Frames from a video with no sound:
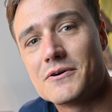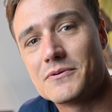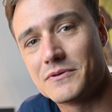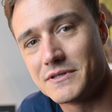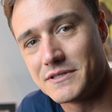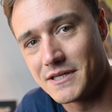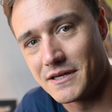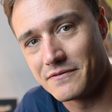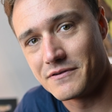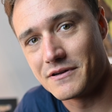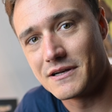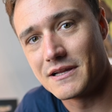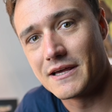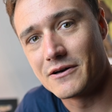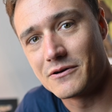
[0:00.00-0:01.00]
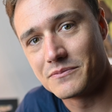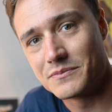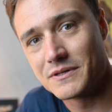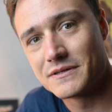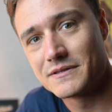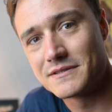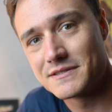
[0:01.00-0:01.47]
would definitely help
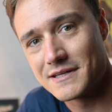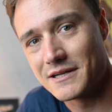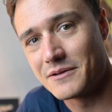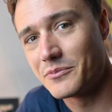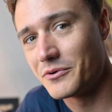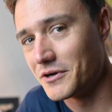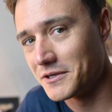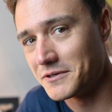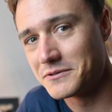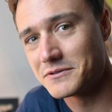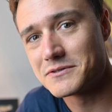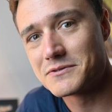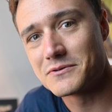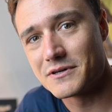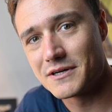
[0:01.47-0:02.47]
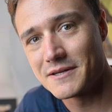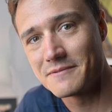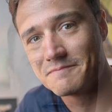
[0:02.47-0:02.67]
tell a pretty cool story.